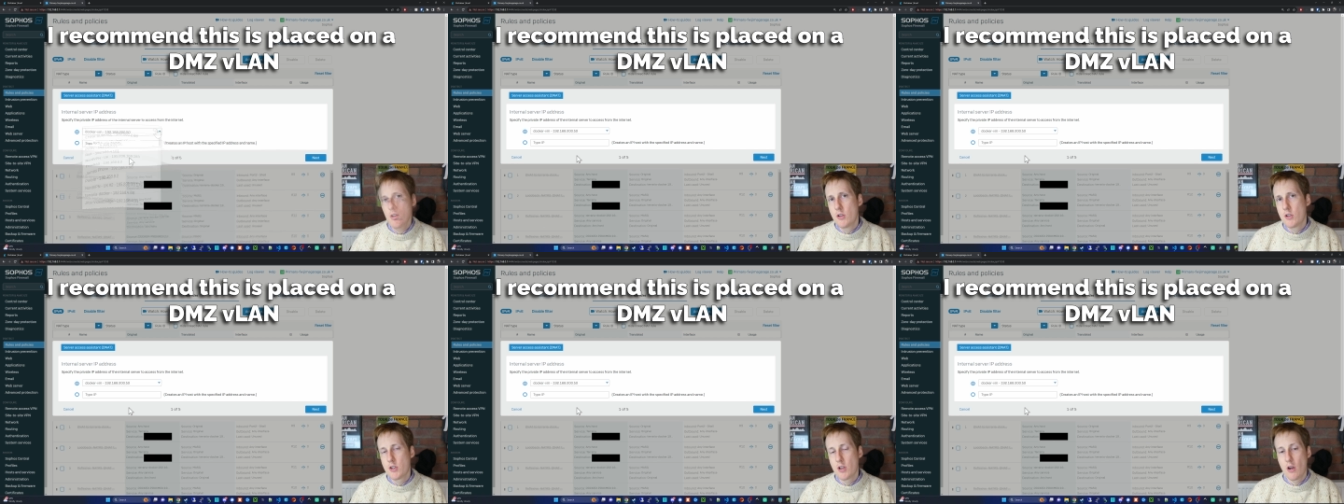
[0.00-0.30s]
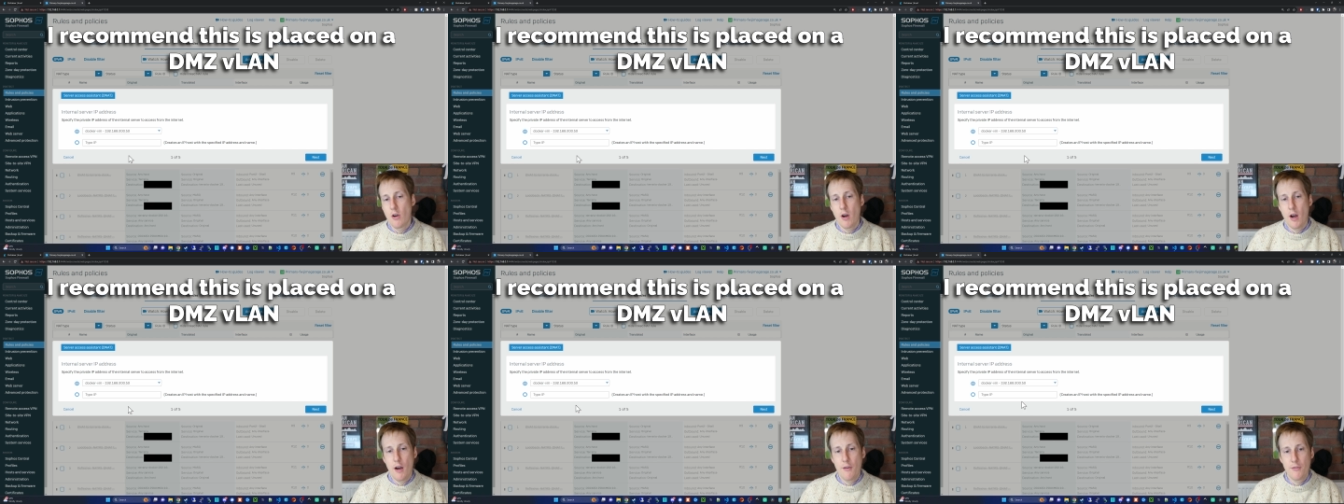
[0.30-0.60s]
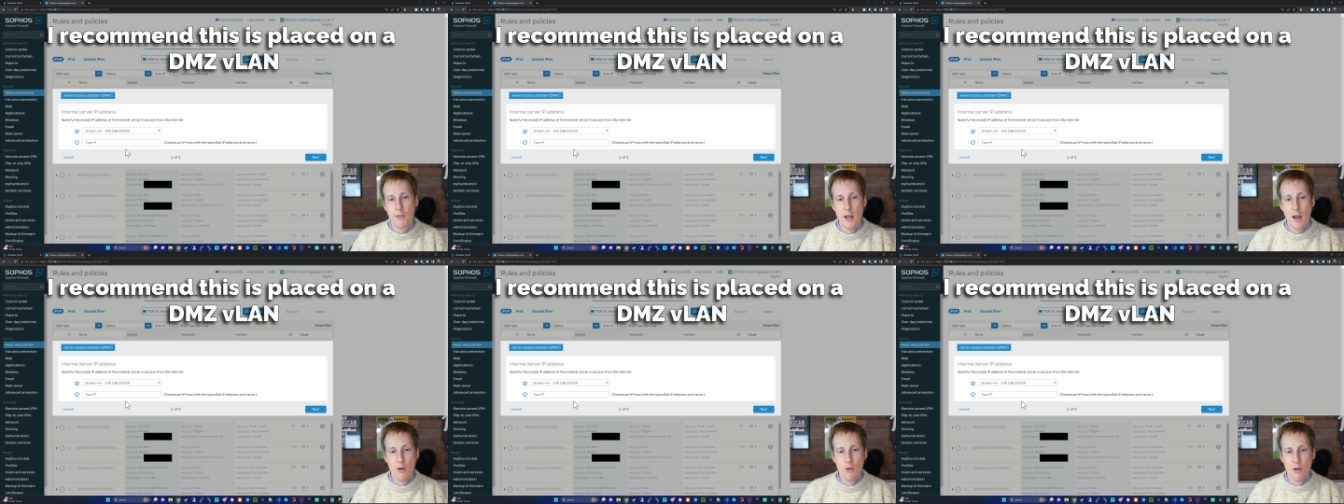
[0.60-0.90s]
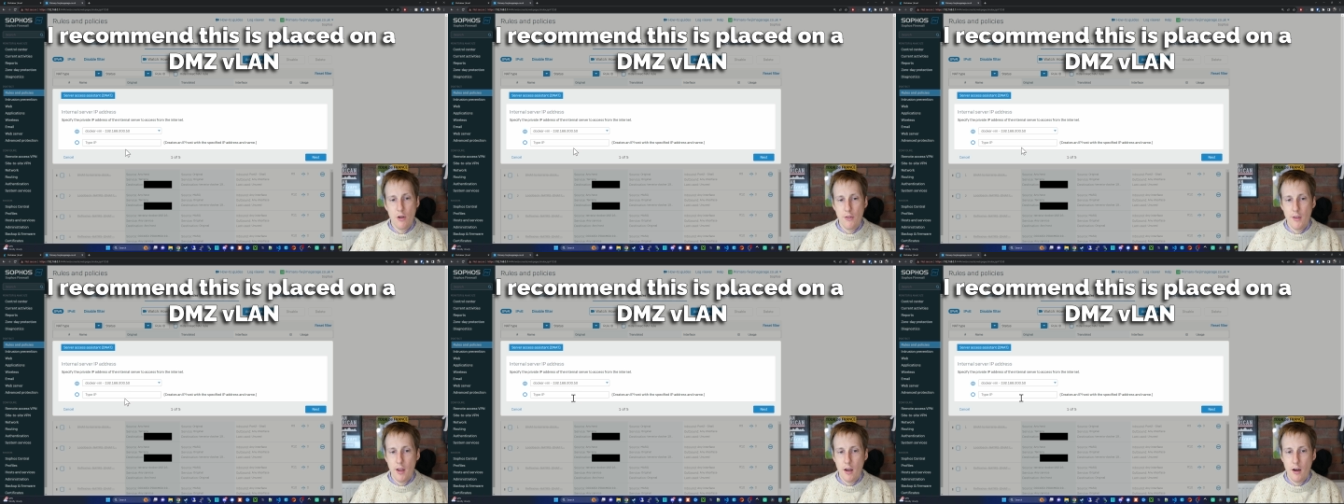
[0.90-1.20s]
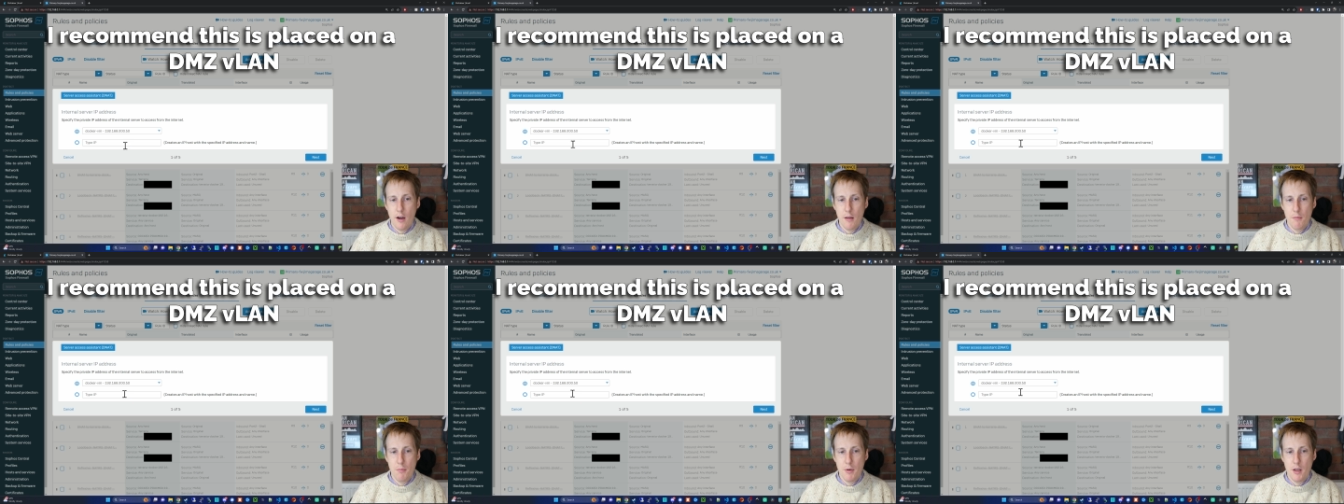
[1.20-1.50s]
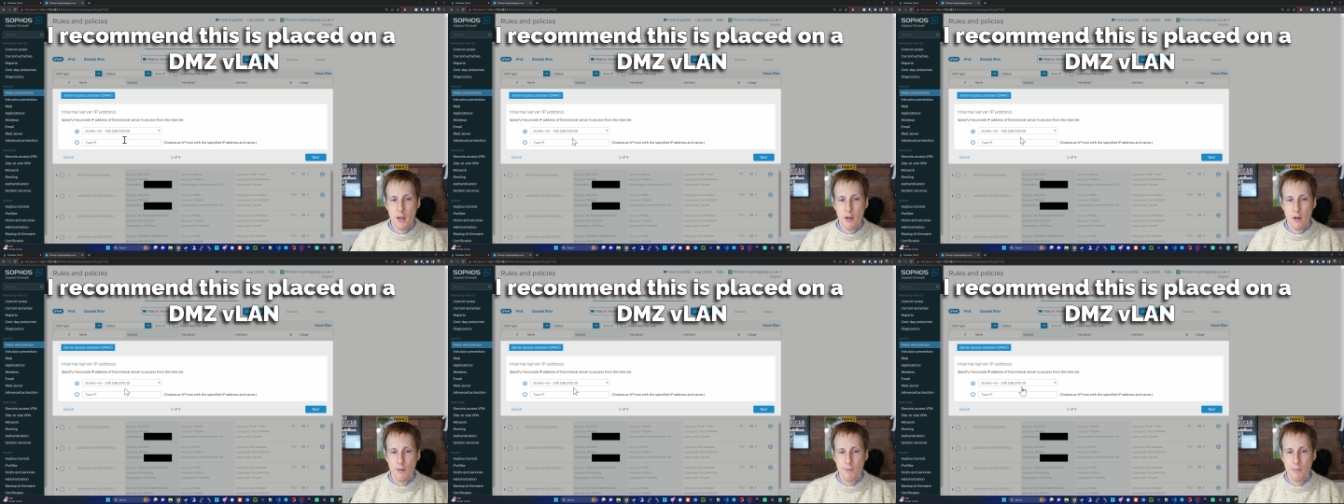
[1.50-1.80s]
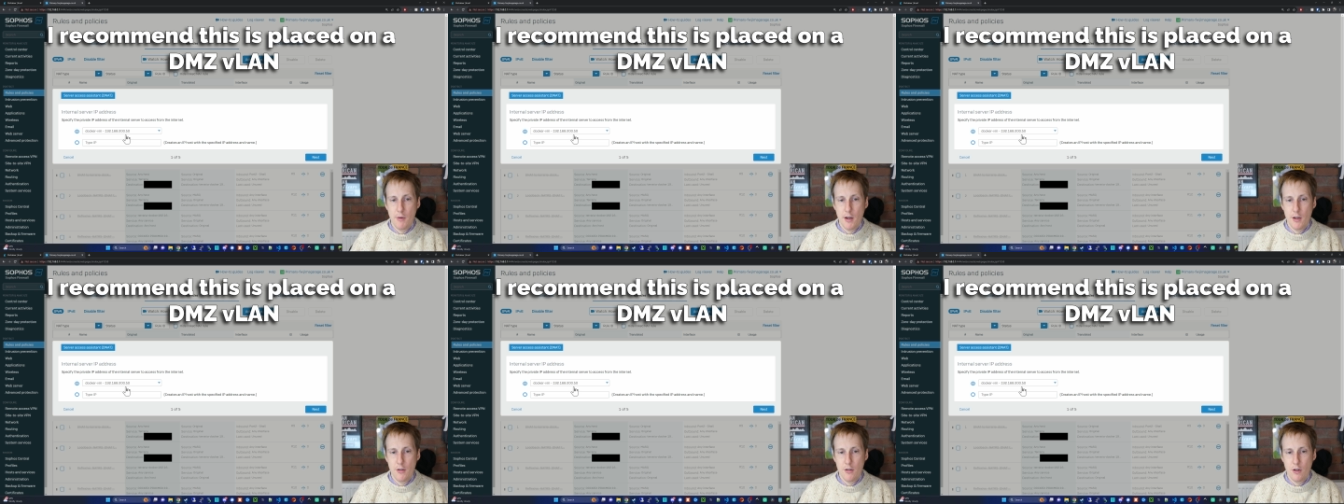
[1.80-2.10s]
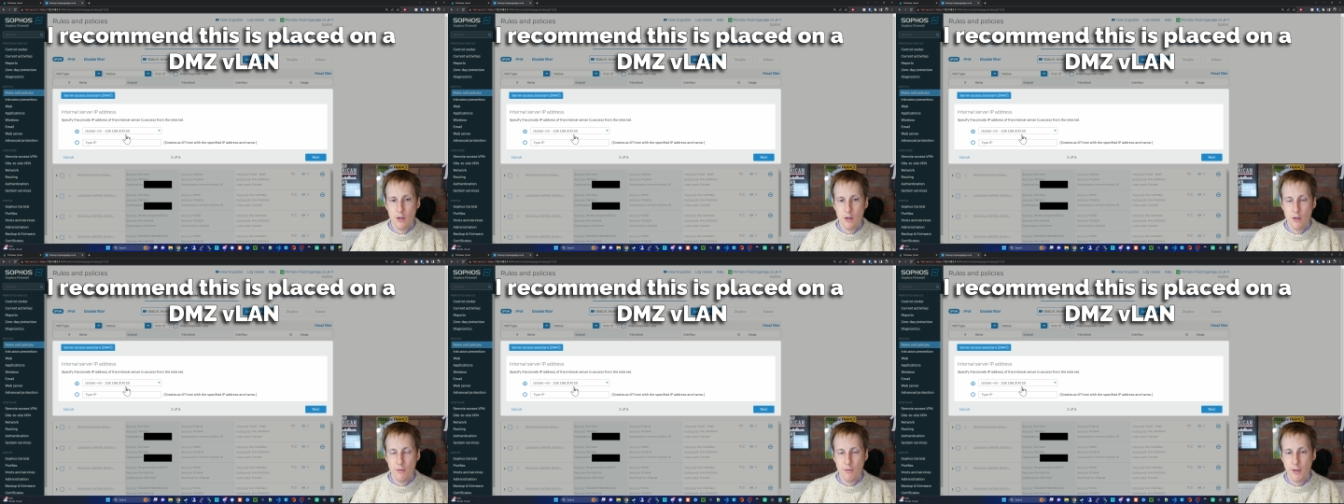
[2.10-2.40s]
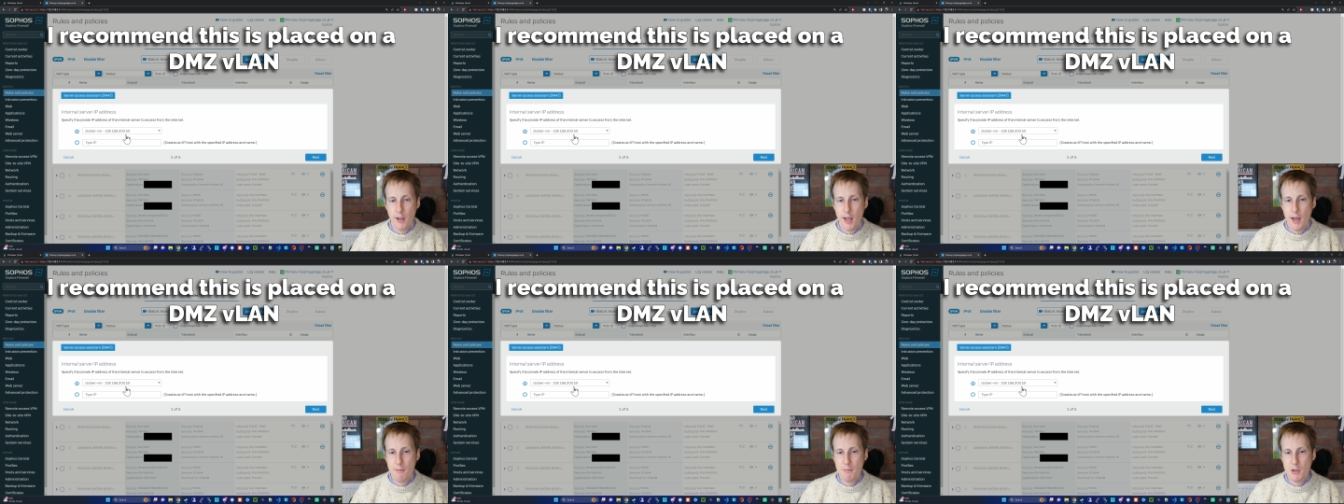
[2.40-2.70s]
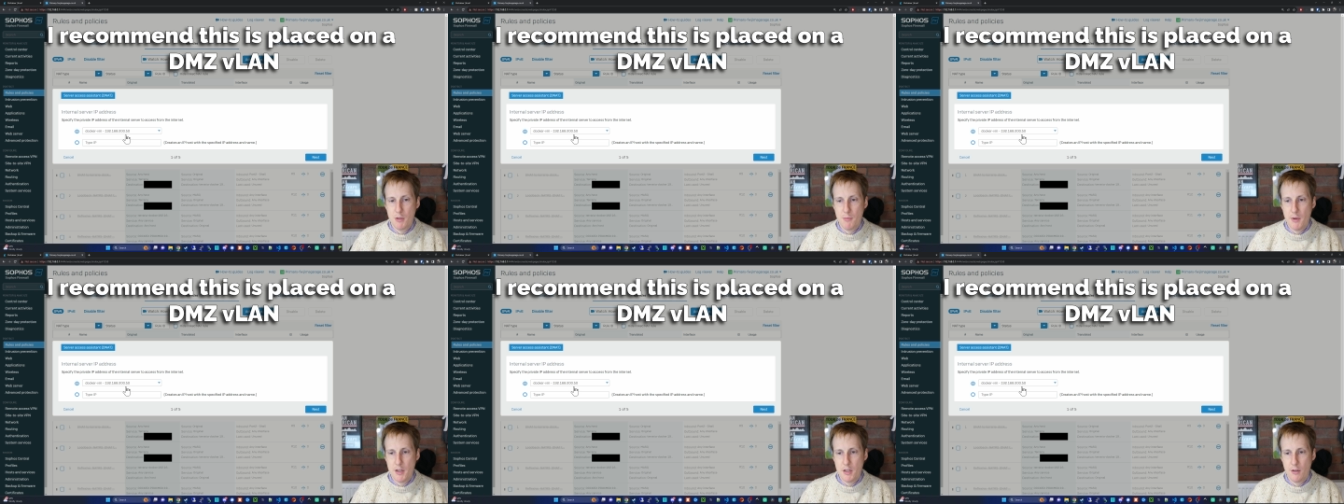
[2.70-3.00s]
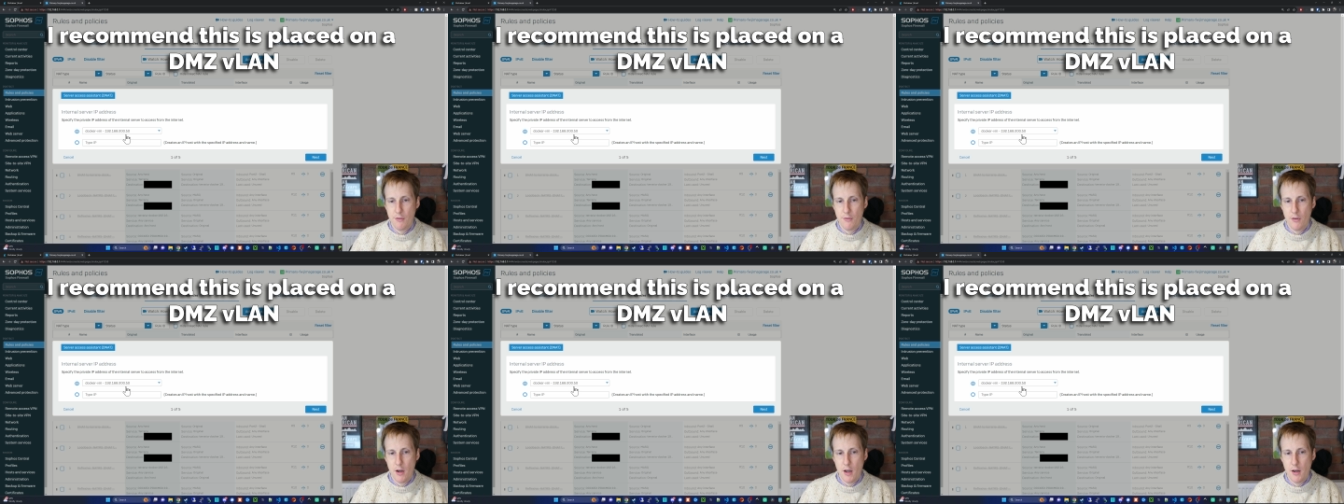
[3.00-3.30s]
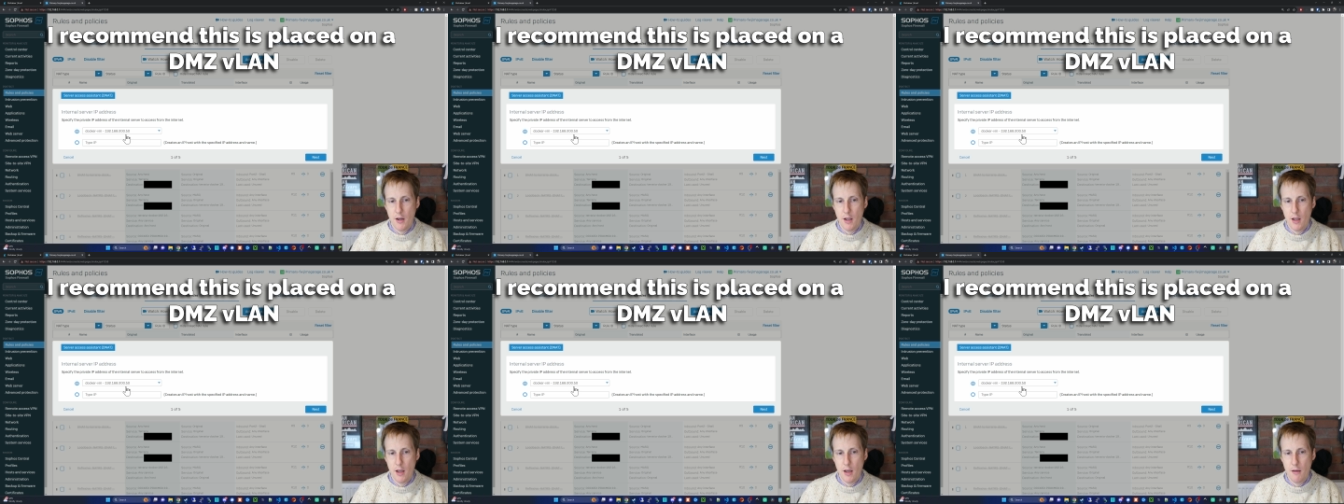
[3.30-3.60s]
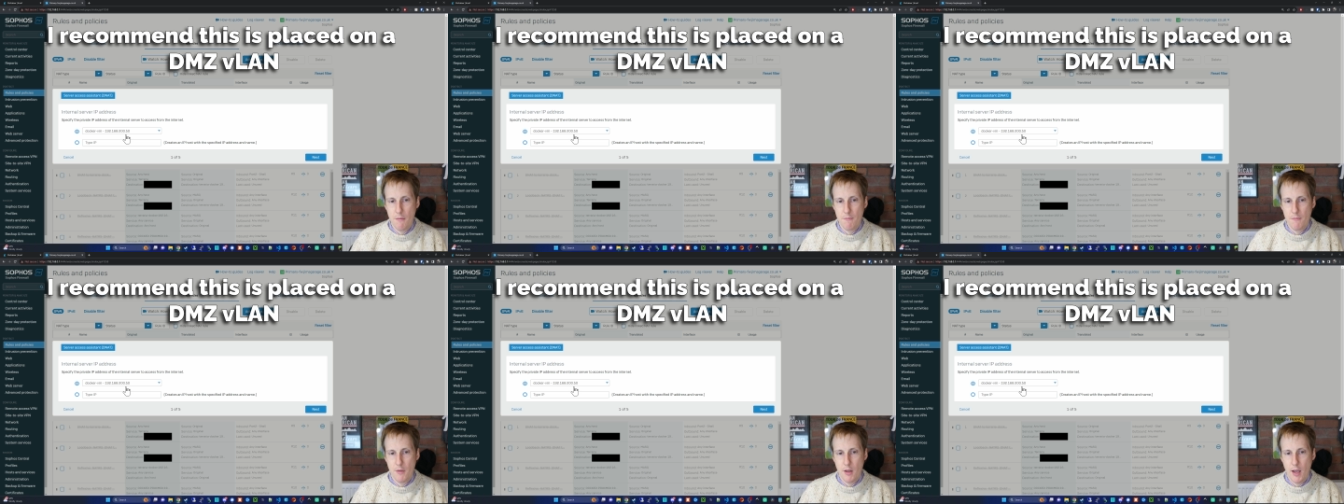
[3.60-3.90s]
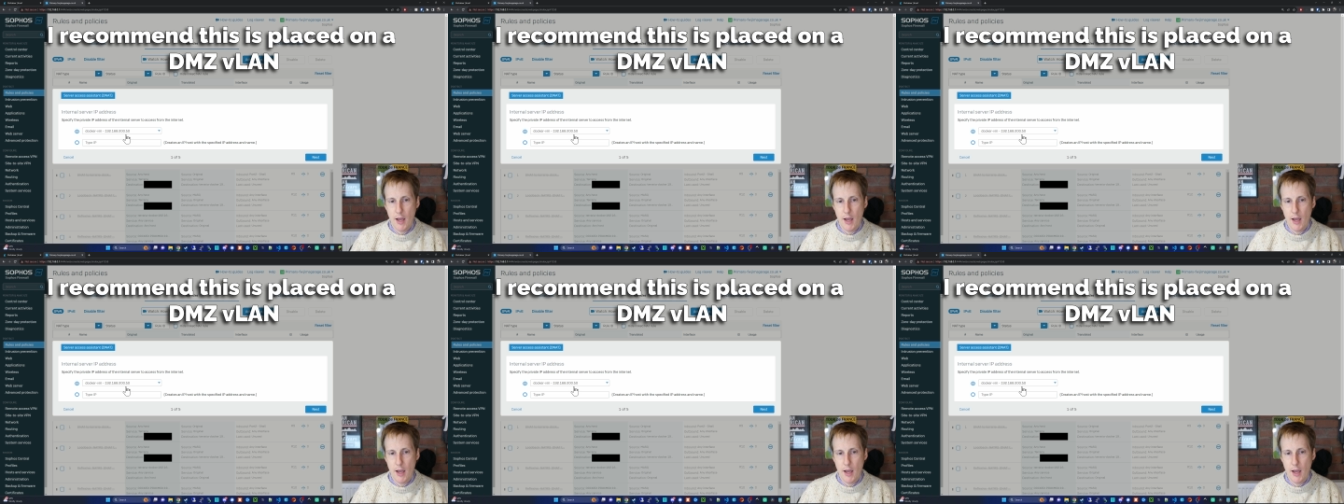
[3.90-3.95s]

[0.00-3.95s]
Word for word: So I've now got the IP of my Docker VM specified here.